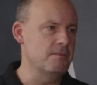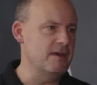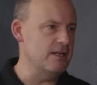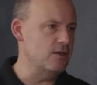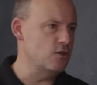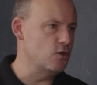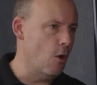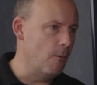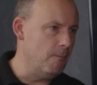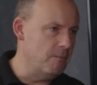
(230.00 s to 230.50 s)
I mean,
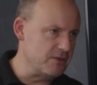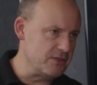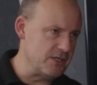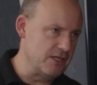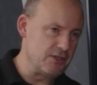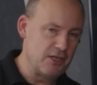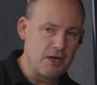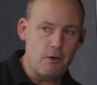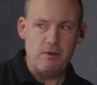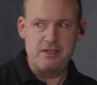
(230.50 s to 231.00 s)

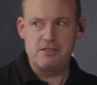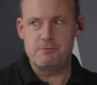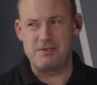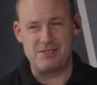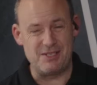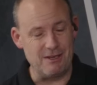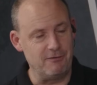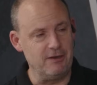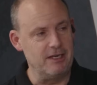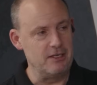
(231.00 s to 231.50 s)
composites, I know we're
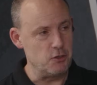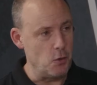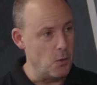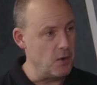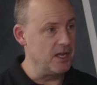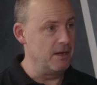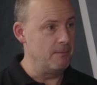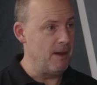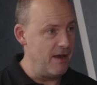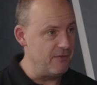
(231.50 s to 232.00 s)
specifically
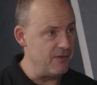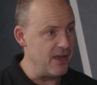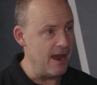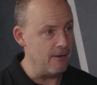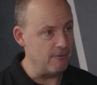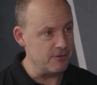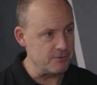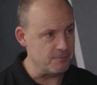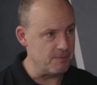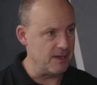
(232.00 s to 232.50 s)
talking about the
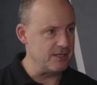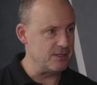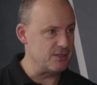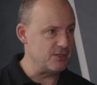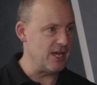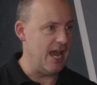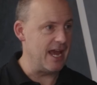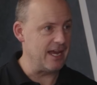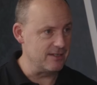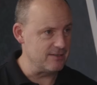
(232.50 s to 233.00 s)
aerospace
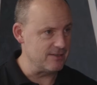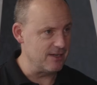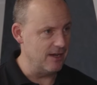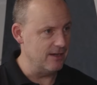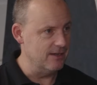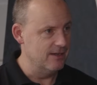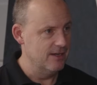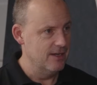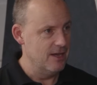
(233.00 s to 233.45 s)
sector,